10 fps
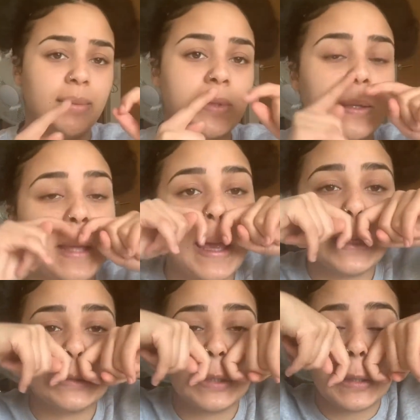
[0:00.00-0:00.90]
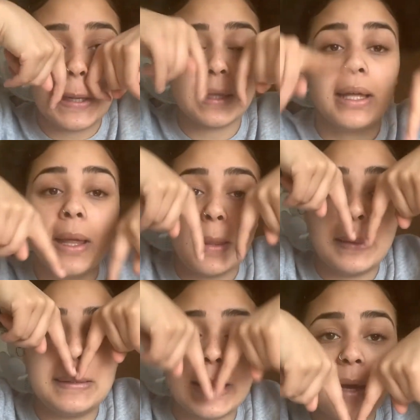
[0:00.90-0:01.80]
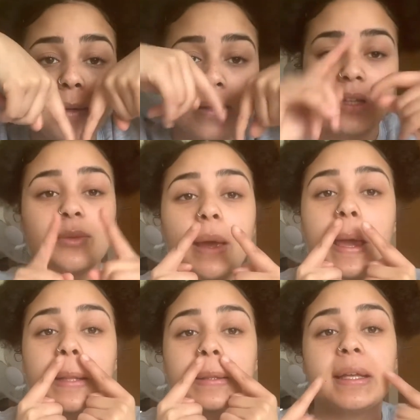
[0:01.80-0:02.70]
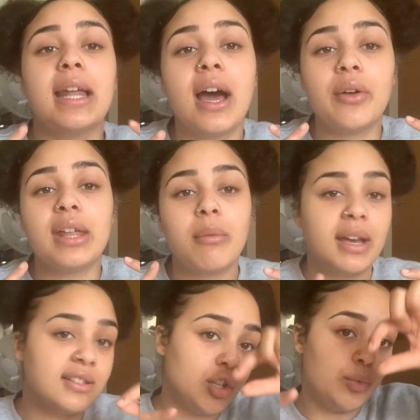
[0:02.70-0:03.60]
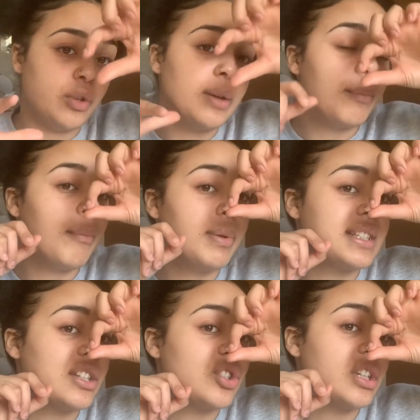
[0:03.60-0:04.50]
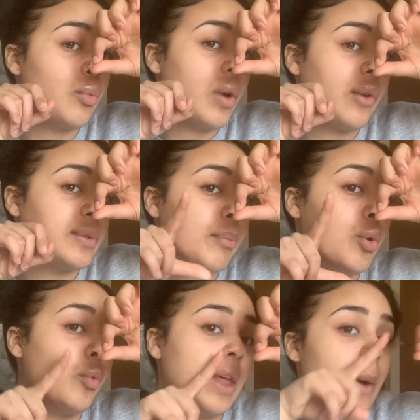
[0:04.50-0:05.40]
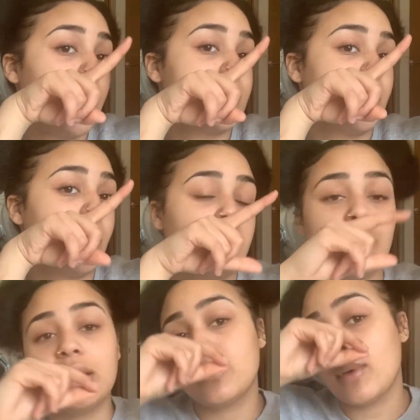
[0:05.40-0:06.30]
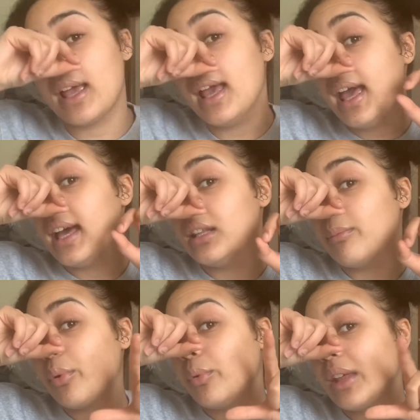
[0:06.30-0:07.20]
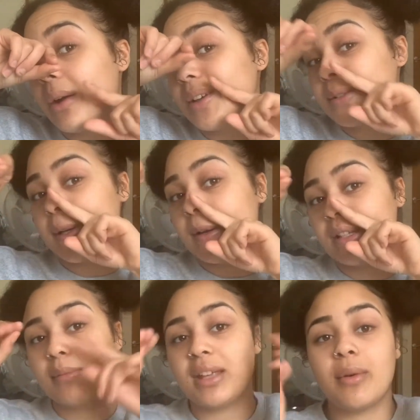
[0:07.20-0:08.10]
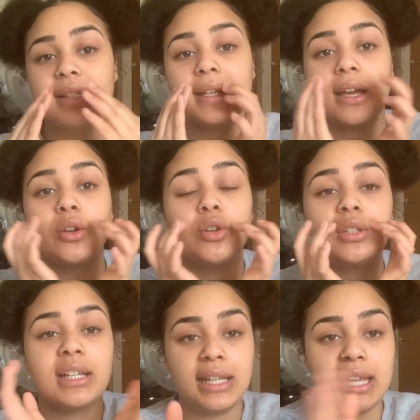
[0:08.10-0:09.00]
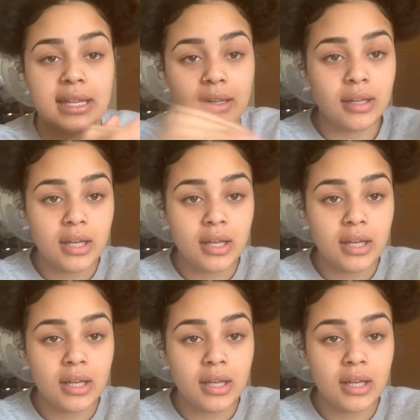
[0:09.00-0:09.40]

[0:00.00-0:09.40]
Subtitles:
So the hairs go like down like this way and then out that way, so you want to position it well to pull that way so it goes up this way, and then pull that way so it goes up that way, to get a good clean